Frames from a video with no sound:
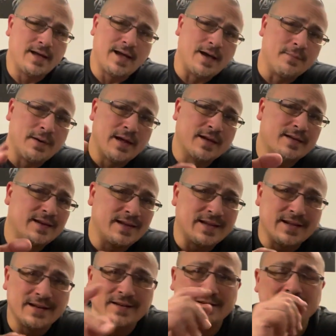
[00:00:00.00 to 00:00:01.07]
I'm not going to
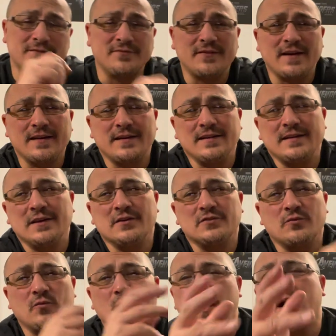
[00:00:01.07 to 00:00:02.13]
get into the fine details of
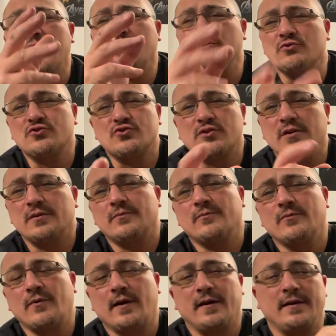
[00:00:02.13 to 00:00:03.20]
why you shouldn't
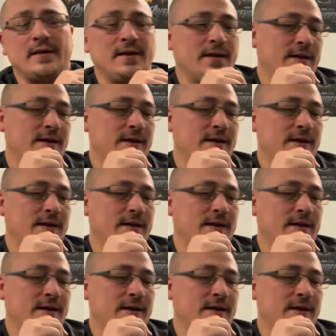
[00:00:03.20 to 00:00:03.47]
run